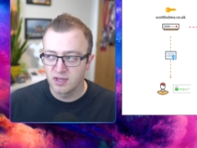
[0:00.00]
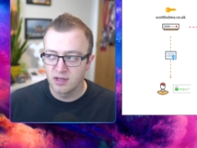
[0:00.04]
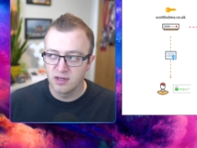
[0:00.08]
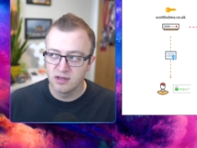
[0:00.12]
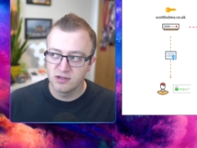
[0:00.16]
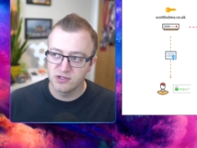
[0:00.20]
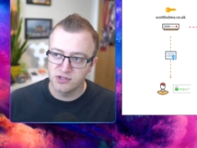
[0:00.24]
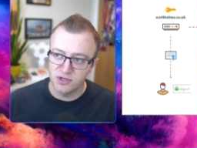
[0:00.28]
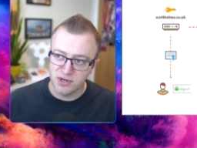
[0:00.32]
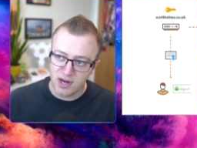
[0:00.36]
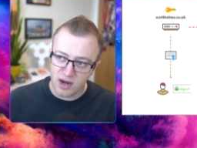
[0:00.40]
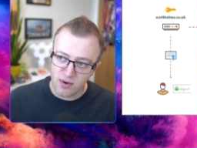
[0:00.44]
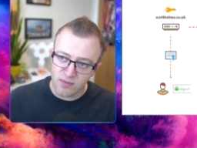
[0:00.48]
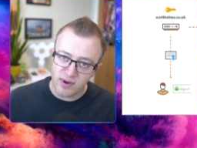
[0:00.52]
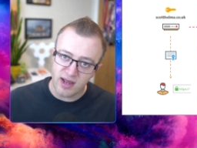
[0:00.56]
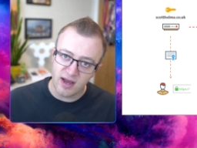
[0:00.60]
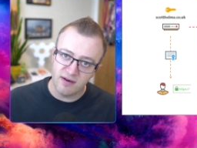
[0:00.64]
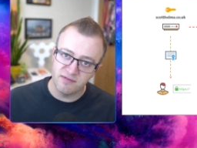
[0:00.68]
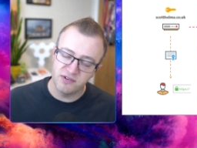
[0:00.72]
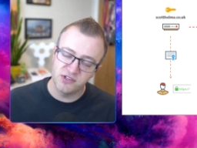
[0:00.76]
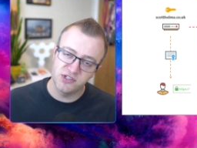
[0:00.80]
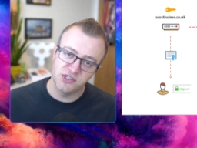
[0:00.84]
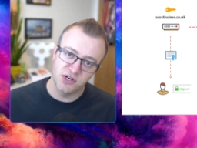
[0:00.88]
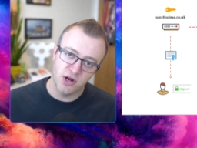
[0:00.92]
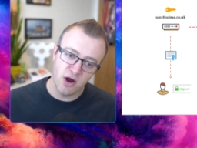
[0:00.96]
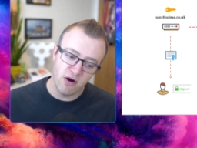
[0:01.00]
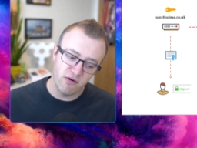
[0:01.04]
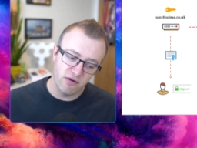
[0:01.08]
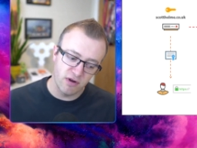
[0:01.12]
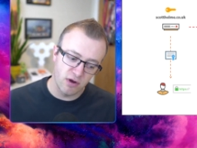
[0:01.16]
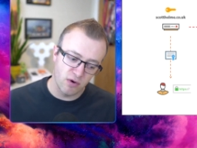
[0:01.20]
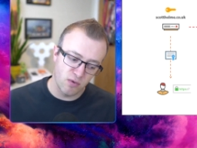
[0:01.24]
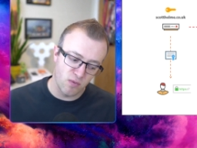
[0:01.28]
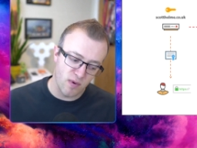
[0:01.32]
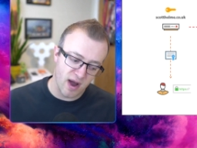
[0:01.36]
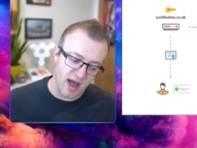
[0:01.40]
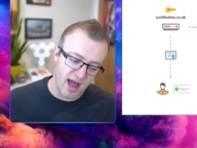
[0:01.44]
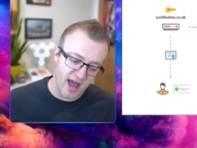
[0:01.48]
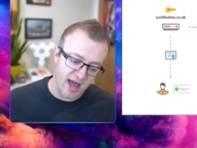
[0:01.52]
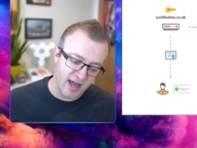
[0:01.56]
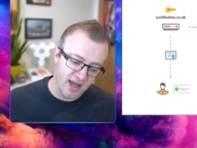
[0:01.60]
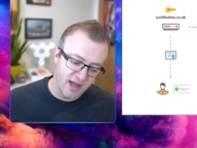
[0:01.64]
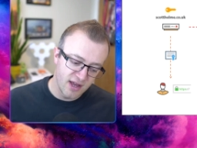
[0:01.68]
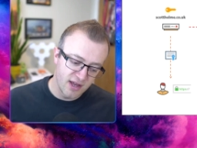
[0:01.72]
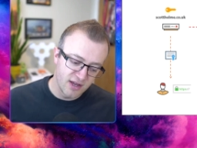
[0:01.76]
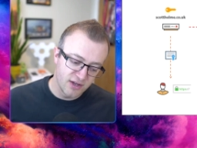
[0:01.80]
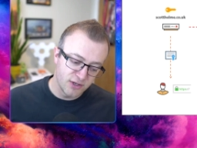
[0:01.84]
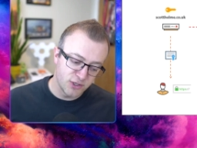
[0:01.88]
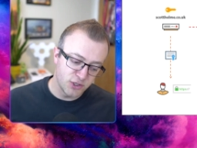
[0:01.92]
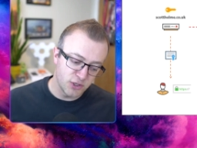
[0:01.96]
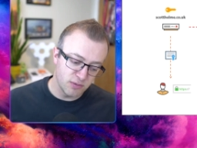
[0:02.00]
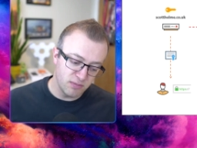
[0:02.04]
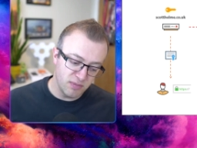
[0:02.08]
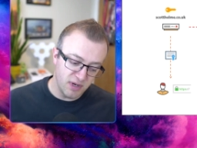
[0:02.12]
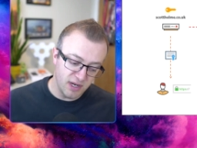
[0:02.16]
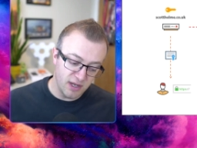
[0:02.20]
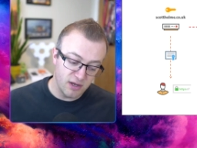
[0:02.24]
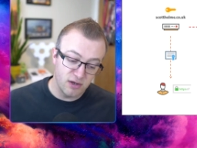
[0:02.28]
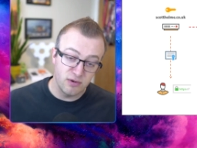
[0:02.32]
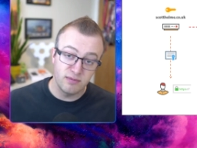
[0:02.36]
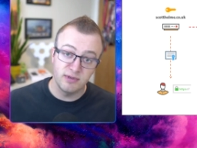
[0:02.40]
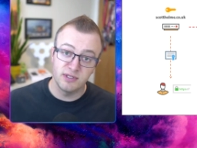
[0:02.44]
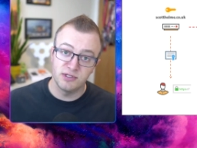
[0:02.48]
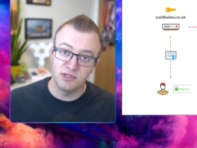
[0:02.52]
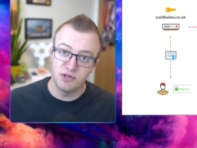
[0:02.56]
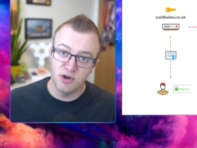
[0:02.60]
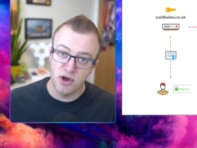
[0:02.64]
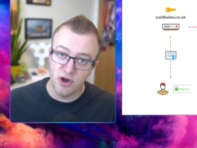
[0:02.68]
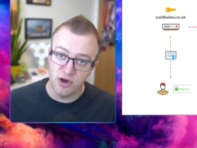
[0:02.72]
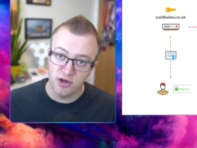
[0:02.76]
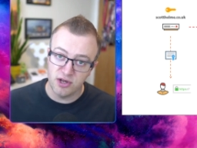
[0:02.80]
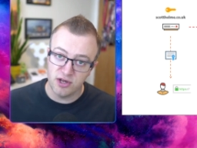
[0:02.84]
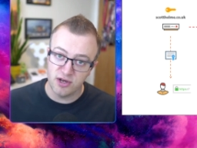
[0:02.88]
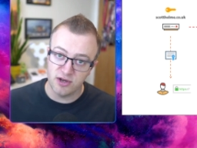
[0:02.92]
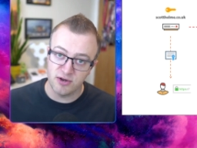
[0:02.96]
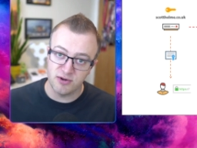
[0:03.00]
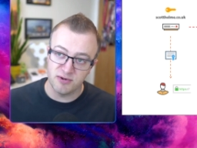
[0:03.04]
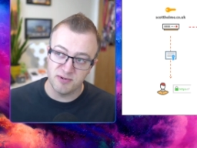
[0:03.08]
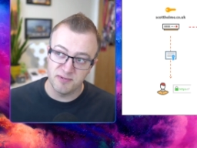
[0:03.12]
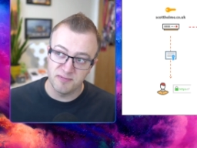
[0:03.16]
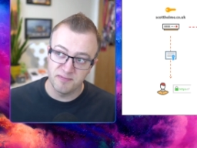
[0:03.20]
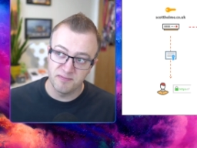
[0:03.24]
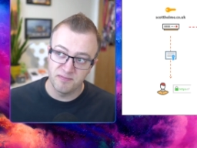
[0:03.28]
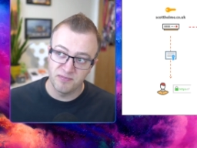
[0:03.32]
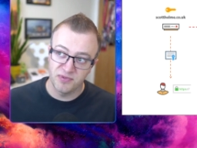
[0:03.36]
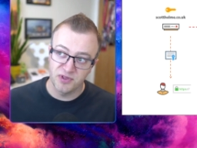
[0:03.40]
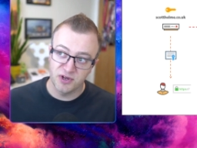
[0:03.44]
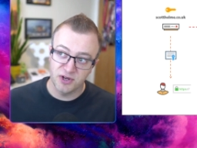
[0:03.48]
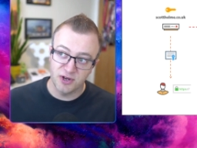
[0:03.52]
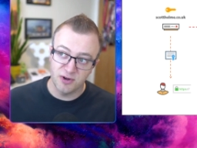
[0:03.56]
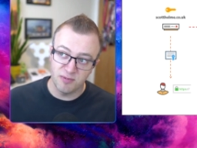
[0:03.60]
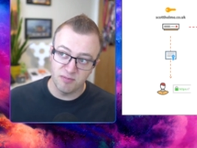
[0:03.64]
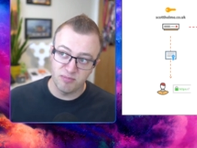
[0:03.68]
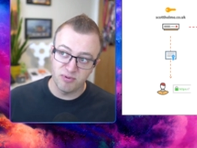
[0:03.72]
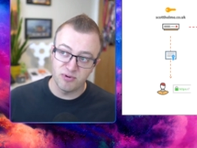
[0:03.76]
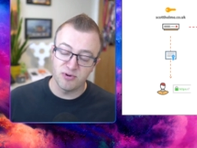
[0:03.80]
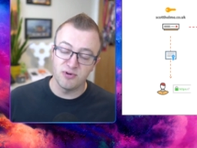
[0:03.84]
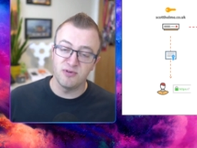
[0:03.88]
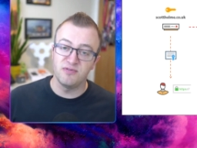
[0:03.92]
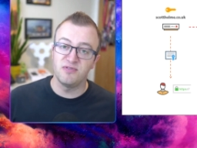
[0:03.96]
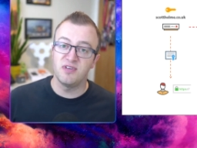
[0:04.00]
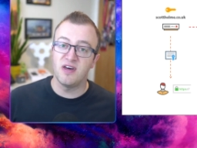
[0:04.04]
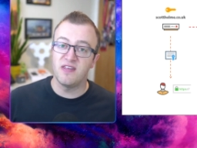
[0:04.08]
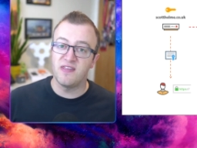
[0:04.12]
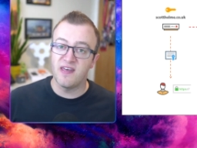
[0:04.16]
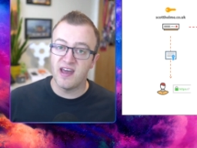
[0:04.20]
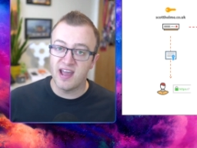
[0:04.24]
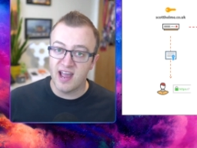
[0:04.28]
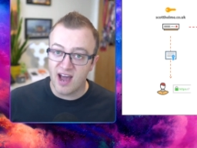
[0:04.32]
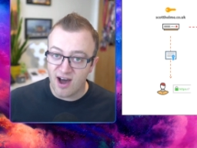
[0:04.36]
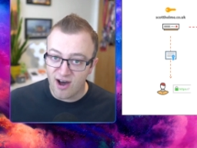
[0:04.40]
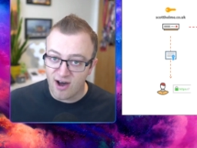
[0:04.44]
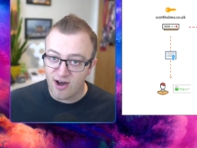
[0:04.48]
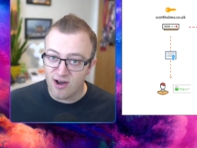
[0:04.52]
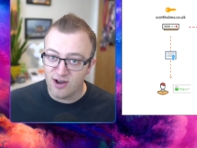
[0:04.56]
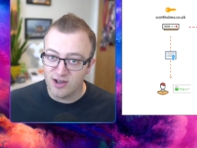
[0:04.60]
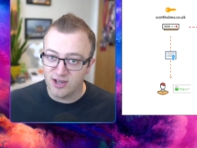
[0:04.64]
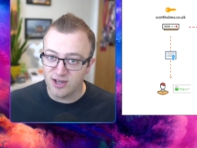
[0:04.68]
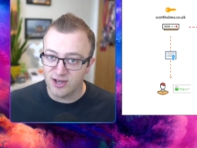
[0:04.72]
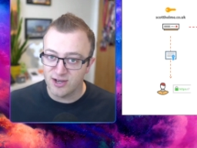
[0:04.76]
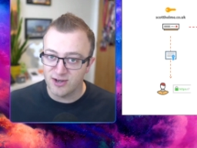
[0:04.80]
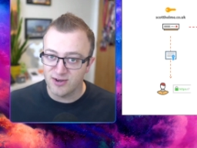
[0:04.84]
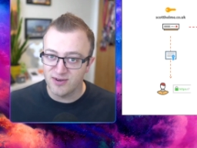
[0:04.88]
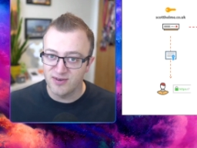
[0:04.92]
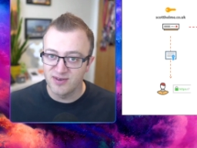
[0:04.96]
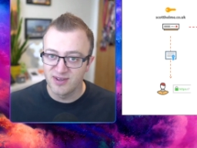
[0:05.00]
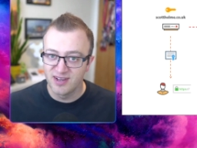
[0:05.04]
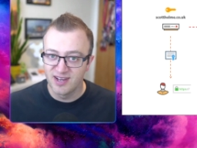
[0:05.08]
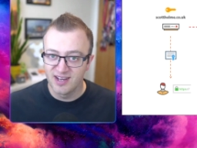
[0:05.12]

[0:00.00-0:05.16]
So now we have a scenario where somebody who is not you can prove that they are you.